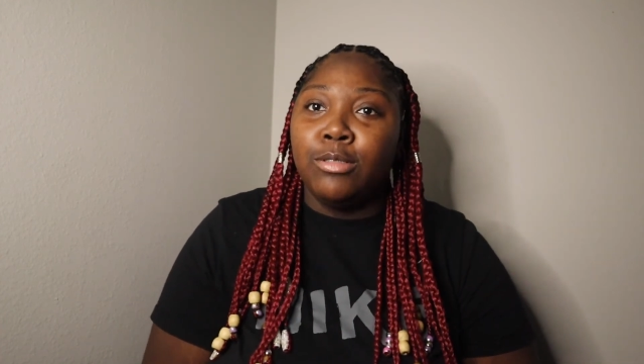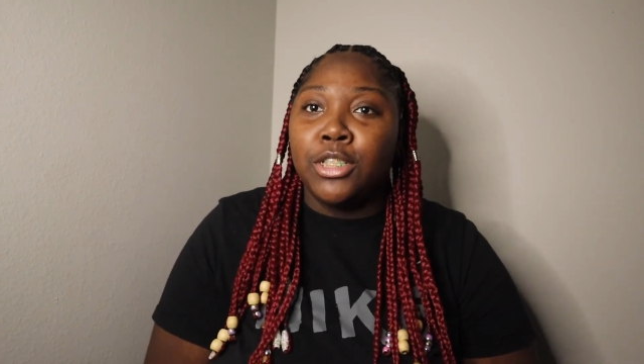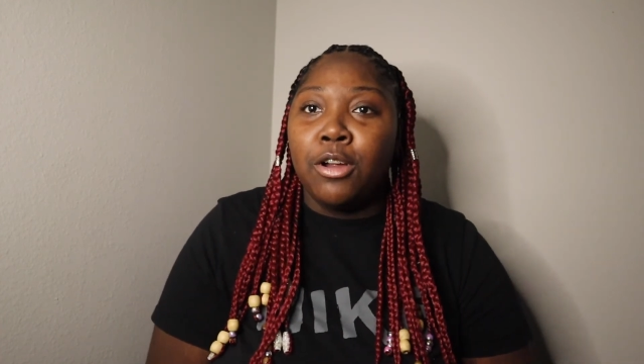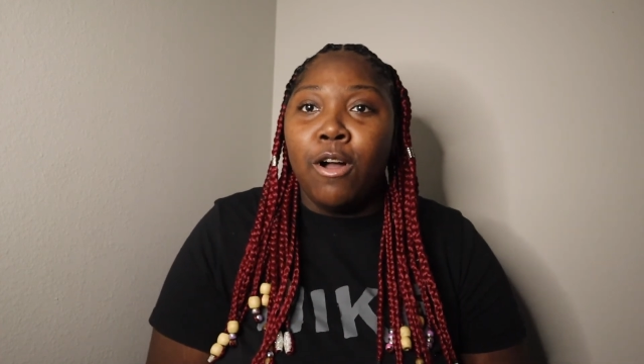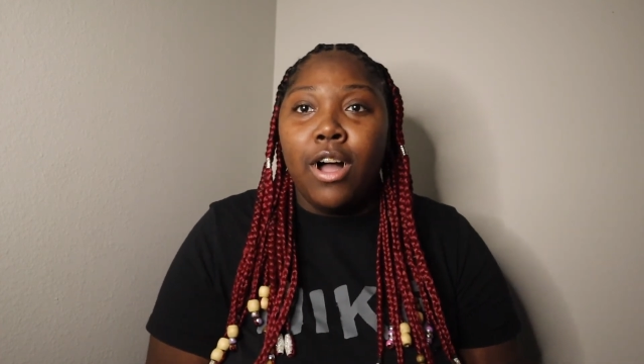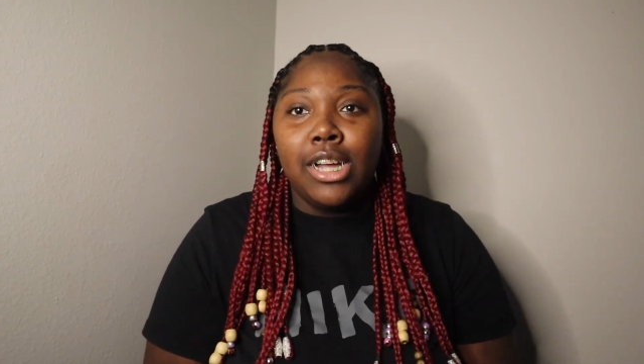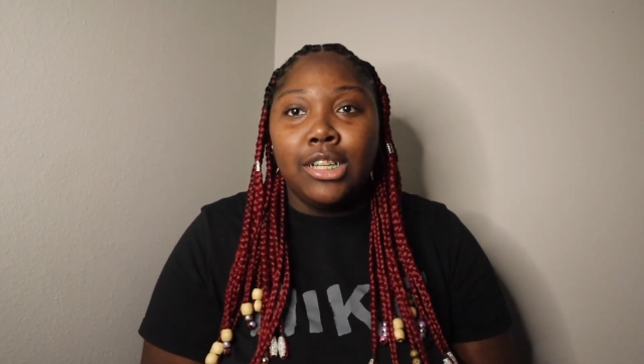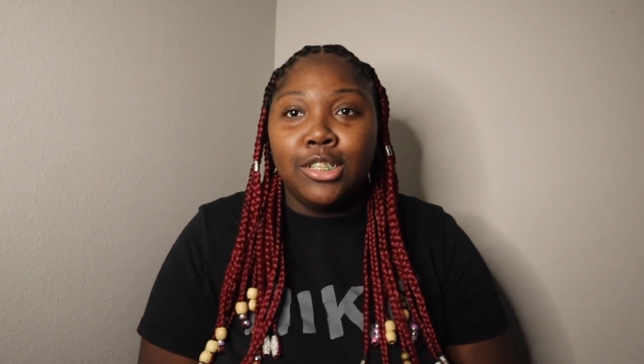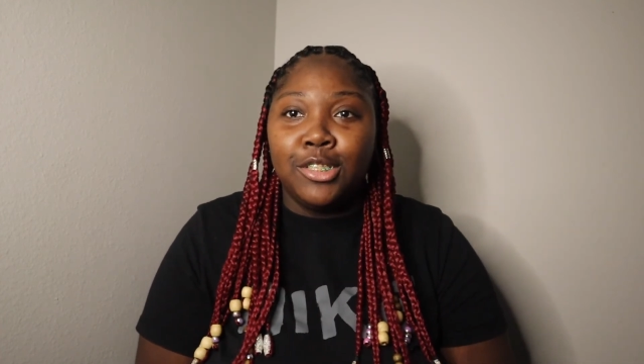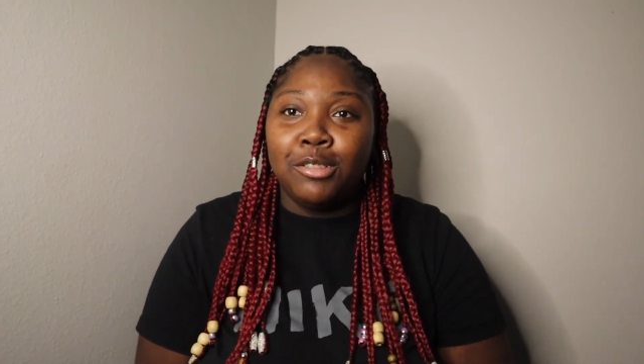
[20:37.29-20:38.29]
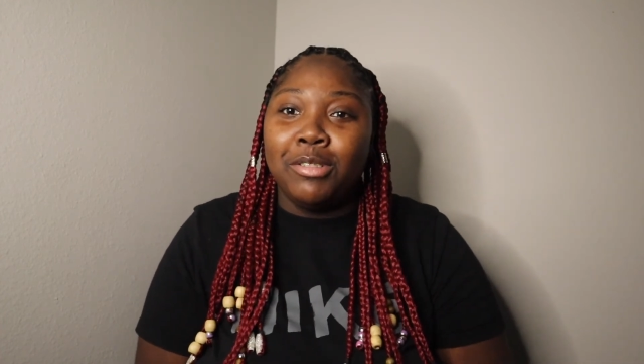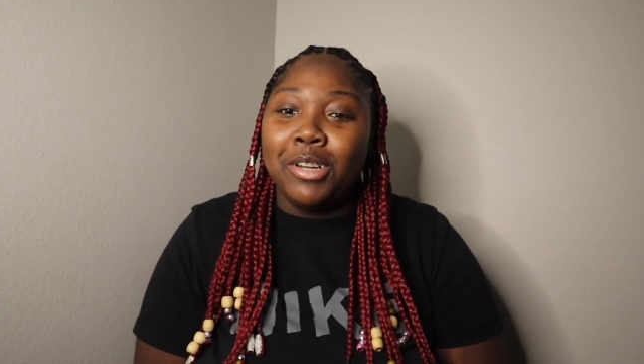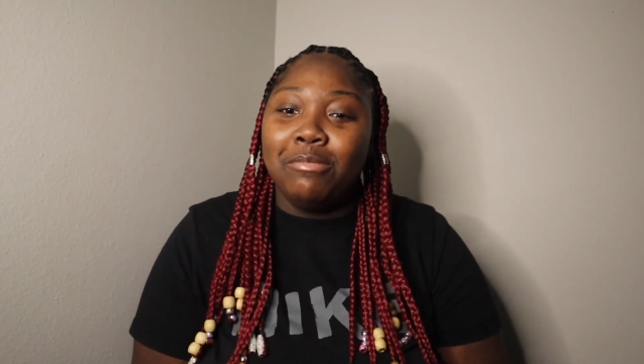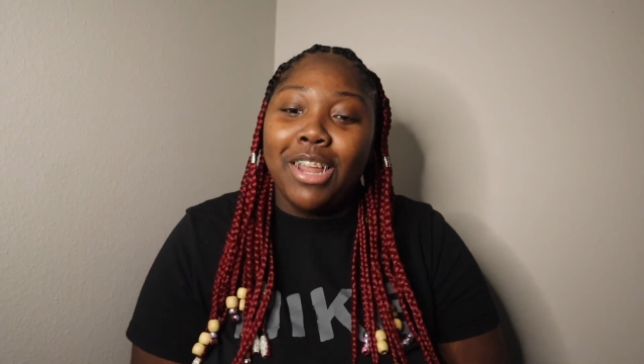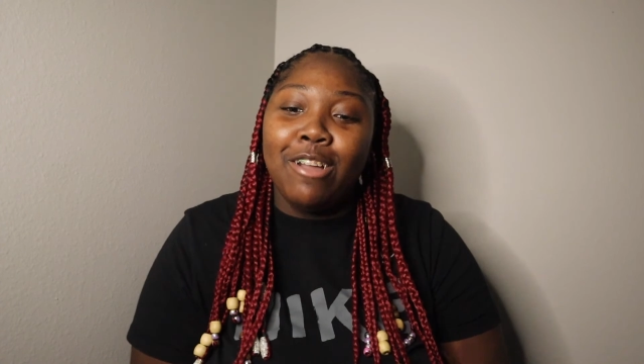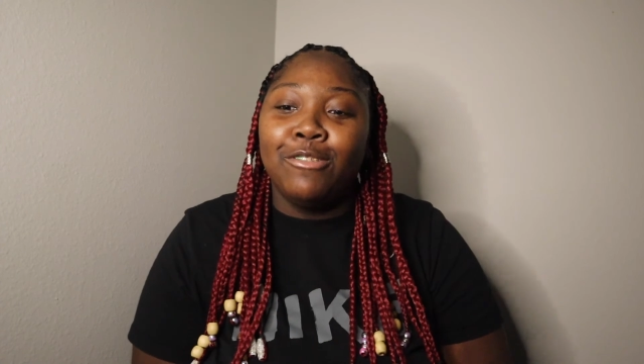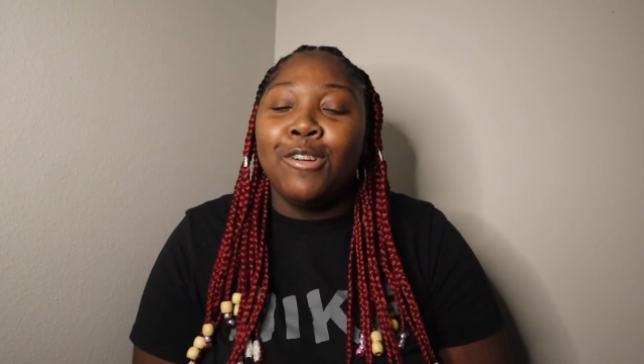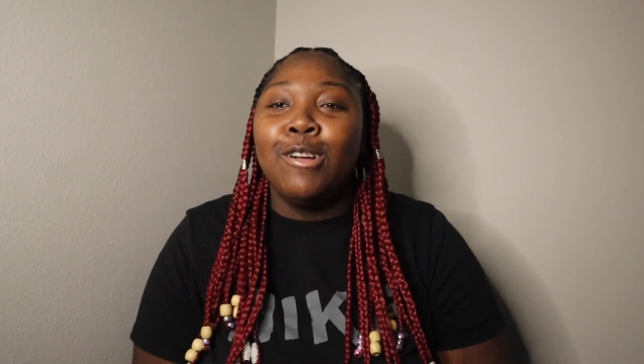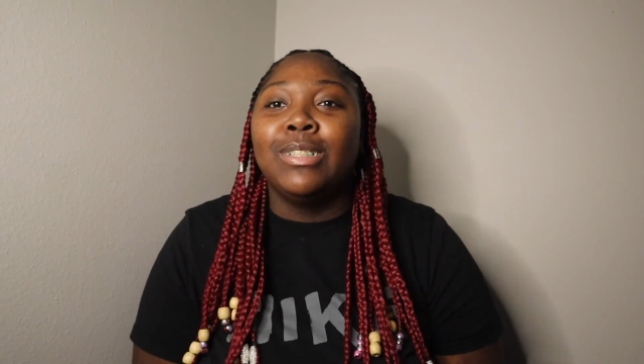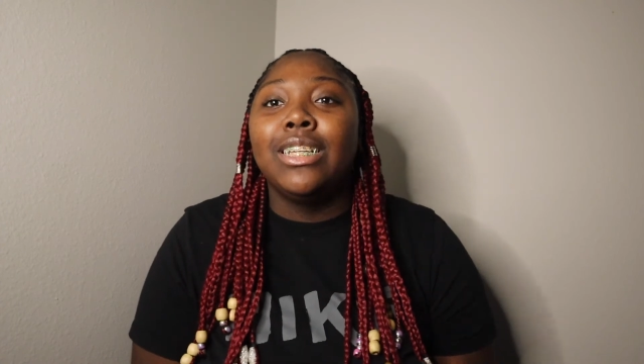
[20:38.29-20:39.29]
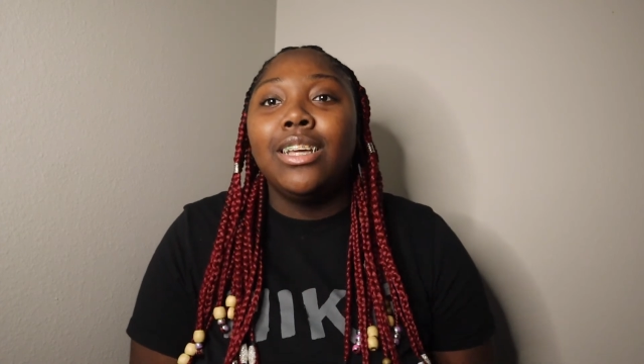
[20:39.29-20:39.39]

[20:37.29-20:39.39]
Share on all y'all social media platforms.